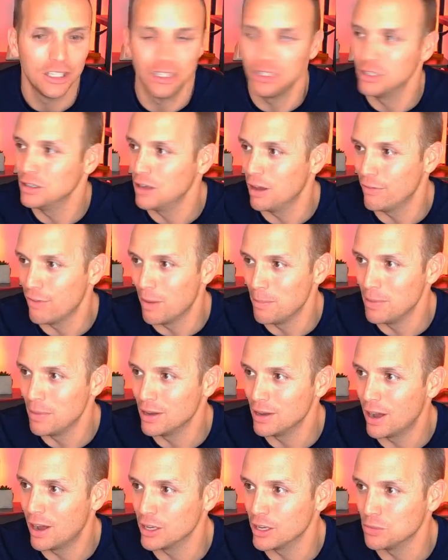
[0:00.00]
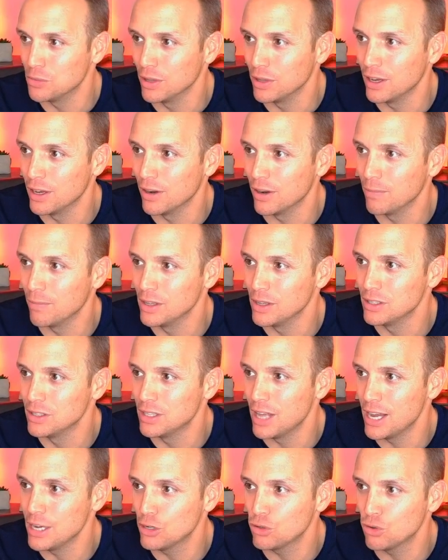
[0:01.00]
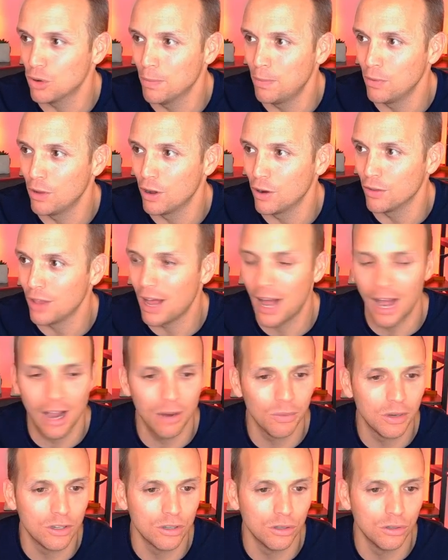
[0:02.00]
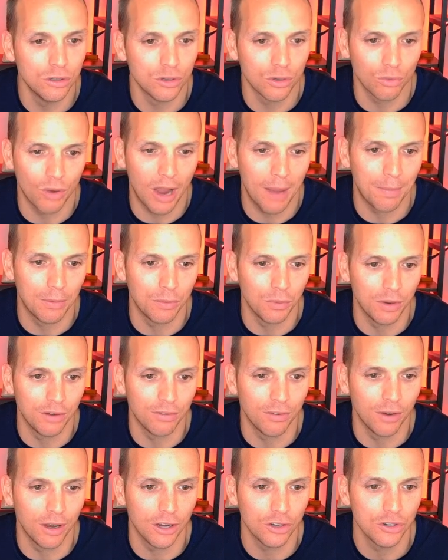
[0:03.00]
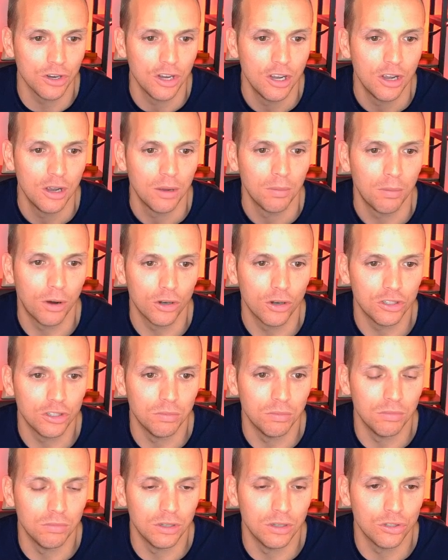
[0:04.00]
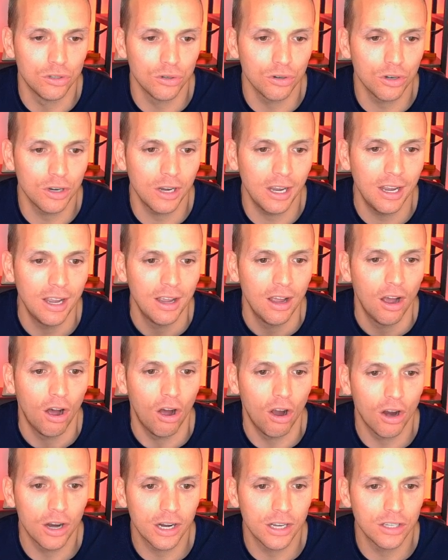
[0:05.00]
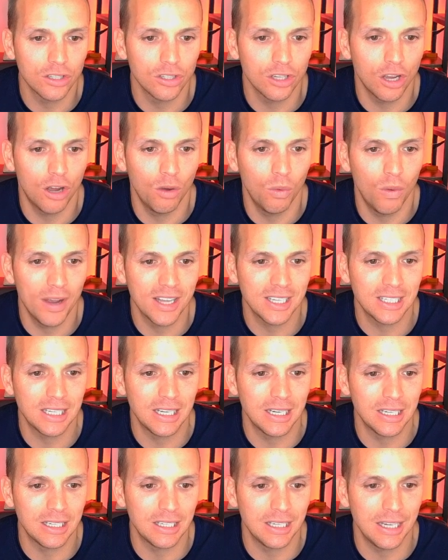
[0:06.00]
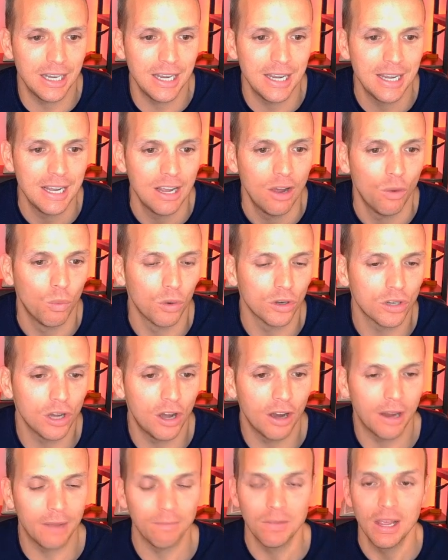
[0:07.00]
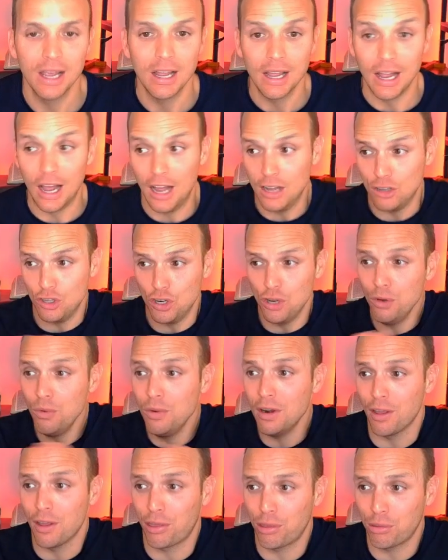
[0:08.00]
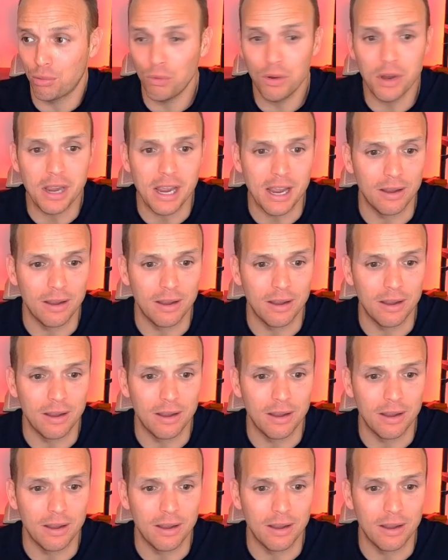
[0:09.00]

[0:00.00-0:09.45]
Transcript: if I'm being honest with you here. This is the HRRR, the high resolution rapid refresh. Parts of Missouri, Arkansas, West Tennessee. We're talking a two and a three